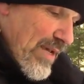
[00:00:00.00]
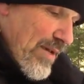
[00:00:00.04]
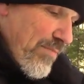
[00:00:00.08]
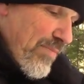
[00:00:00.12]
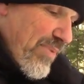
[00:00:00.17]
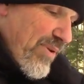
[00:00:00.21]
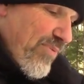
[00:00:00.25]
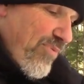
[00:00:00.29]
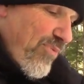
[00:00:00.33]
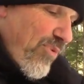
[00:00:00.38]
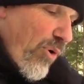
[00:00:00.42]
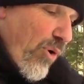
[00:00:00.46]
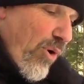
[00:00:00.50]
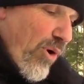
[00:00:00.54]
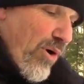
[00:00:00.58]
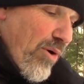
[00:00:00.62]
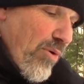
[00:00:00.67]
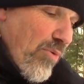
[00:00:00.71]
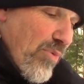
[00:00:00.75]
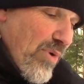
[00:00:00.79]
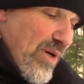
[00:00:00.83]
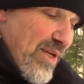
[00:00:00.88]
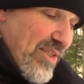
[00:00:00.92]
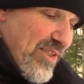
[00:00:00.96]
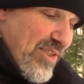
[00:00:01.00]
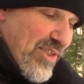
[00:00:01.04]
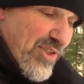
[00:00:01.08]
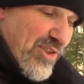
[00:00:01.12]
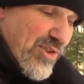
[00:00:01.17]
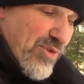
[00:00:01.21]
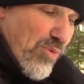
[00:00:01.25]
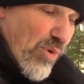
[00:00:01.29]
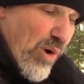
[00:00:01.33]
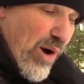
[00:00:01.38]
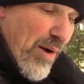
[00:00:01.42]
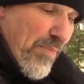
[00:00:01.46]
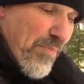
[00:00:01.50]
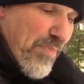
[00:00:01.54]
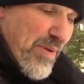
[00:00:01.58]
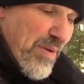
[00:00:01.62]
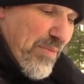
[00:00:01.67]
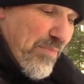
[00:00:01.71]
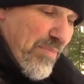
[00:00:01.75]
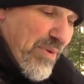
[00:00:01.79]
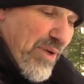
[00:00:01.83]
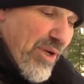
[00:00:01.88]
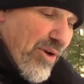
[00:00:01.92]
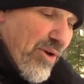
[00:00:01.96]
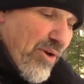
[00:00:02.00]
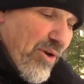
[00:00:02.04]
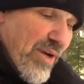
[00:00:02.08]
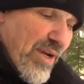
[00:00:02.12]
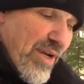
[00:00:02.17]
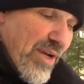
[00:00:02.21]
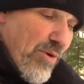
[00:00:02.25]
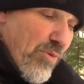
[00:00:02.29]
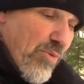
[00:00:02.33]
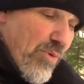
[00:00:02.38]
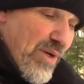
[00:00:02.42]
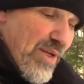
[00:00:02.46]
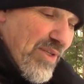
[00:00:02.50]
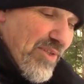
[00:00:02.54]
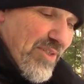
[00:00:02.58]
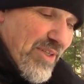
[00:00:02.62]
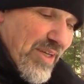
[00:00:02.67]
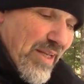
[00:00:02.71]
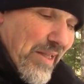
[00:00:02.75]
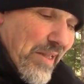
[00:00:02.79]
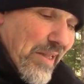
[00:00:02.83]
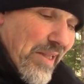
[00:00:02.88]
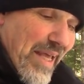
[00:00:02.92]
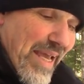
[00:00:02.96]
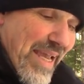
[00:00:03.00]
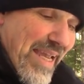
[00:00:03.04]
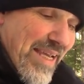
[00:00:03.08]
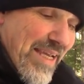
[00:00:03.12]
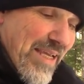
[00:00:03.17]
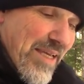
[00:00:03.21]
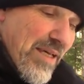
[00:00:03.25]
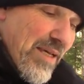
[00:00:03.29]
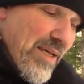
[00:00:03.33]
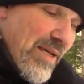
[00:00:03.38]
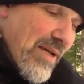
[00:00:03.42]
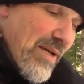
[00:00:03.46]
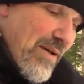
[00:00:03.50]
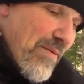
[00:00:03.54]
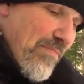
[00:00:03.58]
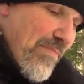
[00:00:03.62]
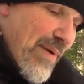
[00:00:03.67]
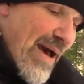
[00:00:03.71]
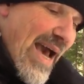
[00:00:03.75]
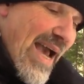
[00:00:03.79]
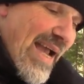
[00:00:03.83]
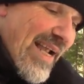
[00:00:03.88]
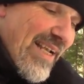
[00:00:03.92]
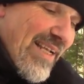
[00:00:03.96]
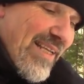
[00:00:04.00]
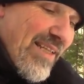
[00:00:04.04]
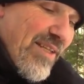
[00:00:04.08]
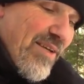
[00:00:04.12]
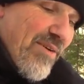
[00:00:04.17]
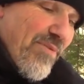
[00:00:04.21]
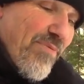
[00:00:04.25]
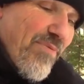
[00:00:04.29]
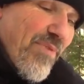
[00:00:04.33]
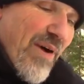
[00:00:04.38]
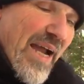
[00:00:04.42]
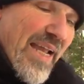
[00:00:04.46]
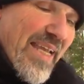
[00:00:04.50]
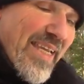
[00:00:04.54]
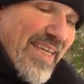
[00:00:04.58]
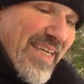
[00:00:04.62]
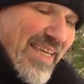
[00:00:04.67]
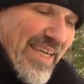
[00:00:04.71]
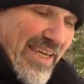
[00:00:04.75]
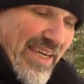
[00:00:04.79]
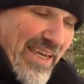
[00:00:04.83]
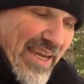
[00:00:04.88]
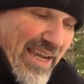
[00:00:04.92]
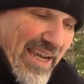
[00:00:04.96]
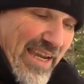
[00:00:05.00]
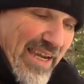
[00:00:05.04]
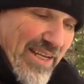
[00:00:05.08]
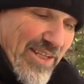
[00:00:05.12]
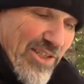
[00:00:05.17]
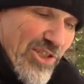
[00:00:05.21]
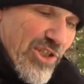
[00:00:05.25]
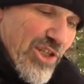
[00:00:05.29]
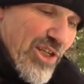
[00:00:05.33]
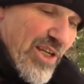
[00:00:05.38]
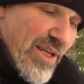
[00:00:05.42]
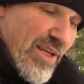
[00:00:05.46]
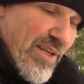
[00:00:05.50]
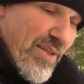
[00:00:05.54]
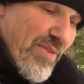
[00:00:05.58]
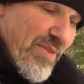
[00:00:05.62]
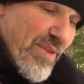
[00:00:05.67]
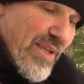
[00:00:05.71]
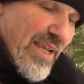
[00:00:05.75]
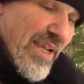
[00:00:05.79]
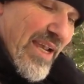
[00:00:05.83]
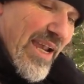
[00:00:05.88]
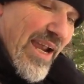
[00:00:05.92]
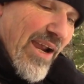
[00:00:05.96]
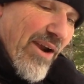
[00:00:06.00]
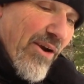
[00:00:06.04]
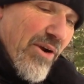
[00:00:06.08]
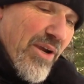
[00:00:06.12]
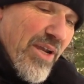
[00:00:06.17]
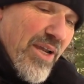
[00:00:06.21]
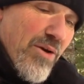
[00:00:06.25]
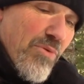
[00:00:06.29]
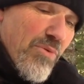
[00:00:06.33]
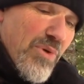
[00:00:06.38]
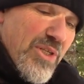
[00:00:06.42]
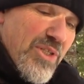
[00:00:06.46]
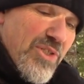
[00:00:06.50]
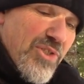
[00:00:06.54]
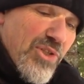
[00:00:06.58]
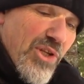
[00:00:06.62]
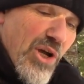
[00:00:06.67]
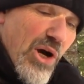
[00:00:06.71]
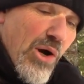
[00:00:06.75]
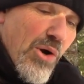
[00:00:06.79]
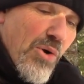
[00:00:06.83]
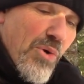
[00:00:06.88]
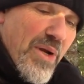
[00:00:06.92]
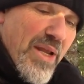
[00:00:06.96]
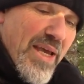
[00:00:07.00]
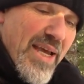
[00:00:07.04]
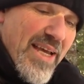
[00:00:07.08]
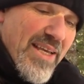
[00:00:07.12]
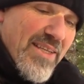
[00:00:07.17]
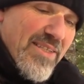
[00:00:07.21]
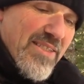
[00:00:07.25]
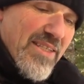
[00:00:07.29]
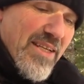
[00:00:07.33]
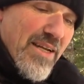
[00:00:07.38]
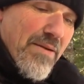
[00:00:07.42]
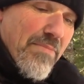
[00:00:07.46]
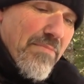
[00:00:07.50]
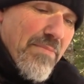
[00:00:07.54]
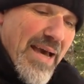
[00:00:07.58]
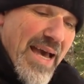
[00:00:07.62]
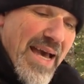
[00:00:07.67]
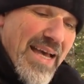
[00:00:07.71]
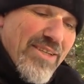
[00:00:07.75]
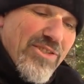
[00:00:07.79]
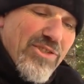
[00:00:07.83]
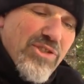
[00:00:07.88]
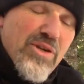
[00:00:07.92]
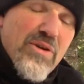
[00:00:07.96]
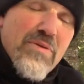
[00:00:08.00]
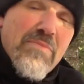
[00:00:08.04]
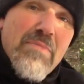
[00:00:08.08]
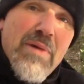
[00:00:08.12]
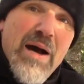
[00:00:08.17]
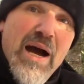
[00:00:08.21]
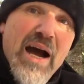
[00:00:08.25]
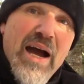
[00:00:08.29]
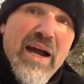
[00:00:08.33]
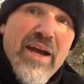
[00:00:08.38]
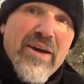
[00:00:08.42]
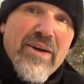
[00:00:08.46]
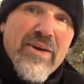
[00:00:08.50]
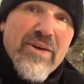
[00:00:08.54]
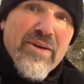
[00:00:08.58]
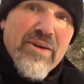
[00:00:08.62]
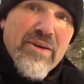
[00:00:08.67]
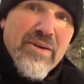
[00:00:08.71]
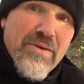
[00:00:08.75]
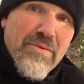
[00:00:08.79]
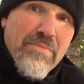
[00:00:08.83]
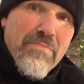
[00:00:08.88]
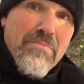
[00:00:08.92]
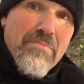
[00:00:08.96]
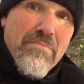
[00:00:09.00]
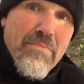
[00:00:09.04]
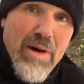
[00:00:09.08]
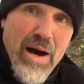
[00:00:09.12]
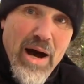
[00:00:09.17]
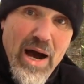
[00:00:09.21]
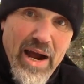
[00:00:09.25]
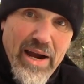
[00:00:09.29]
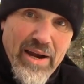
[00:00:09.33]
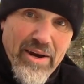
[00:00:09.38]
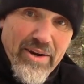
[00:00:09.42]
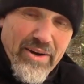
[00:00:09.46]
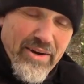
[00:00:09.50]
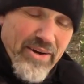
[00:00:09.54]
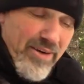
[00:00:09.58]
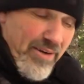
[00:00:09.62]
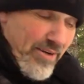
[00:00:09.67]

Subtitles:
Before it was a swampy mere, it was a lake back in the Viking Age. The area was known as the Master Meyer Mire.